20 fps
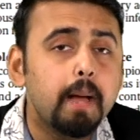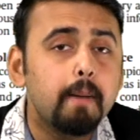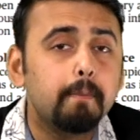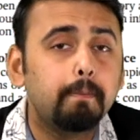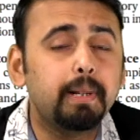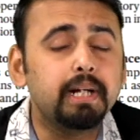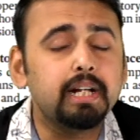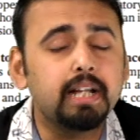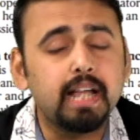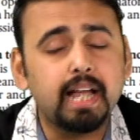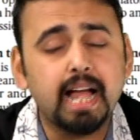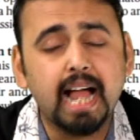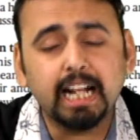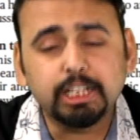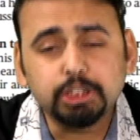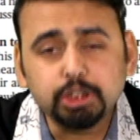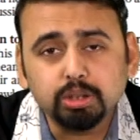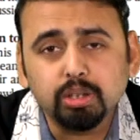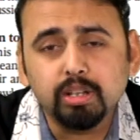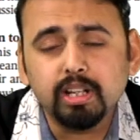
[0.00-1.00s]
But
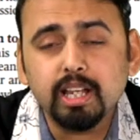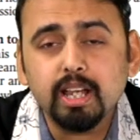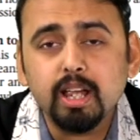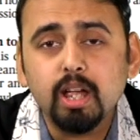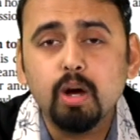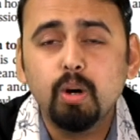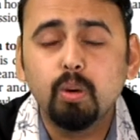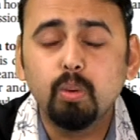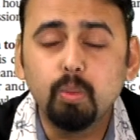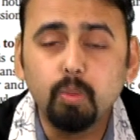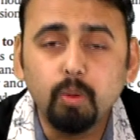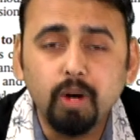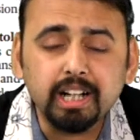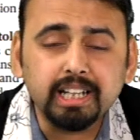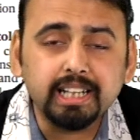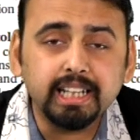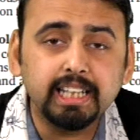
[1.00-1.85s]
actually, what